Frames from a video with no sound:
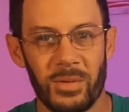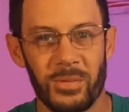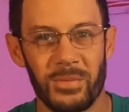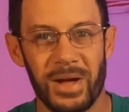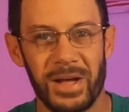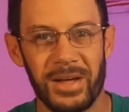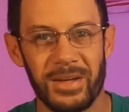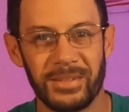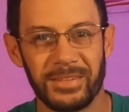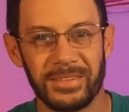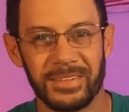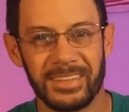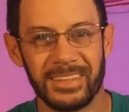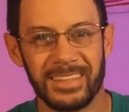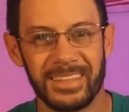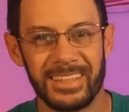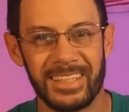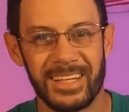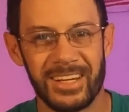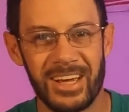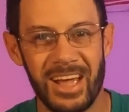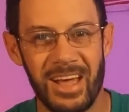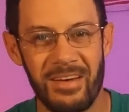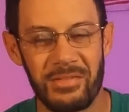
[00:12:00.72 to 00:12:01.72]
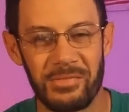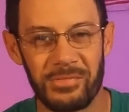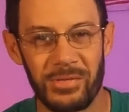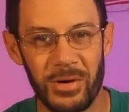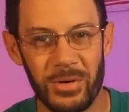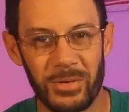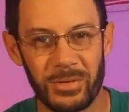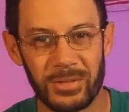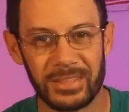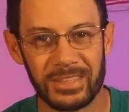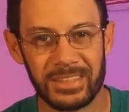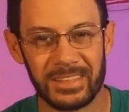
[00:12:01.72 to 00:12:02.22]
Well, there you have it,
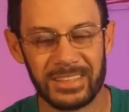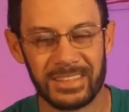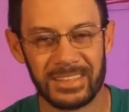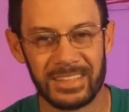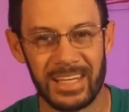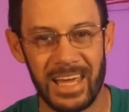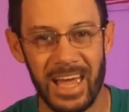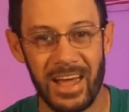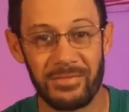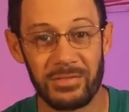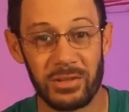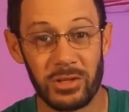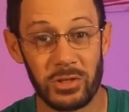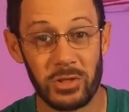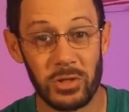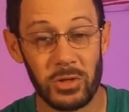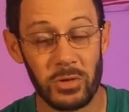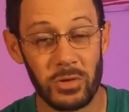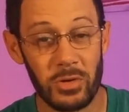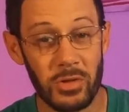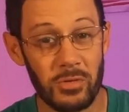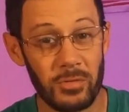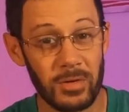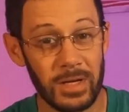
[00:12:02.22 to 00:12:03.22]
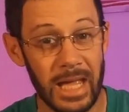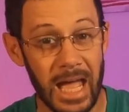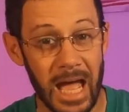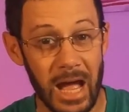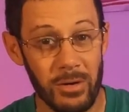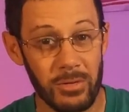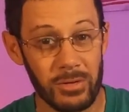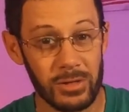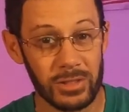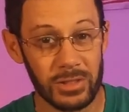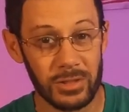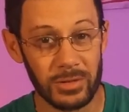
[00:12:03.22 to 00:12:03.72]
folks. After 2 to 3
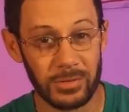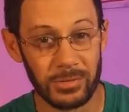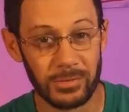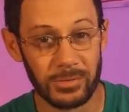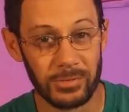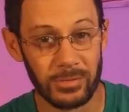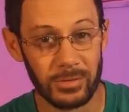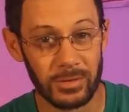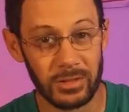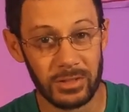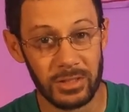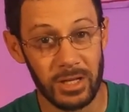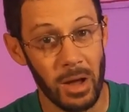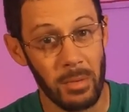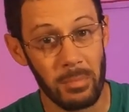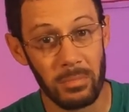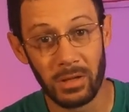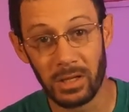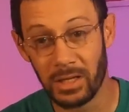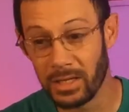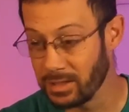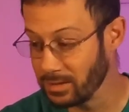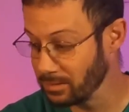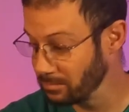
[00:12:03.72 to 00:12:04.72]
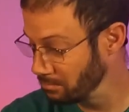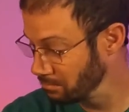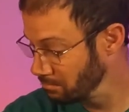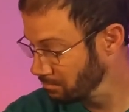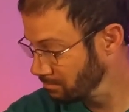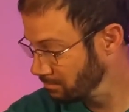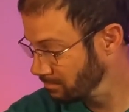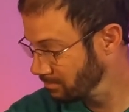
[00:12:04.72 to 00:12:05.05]
hours of tumbling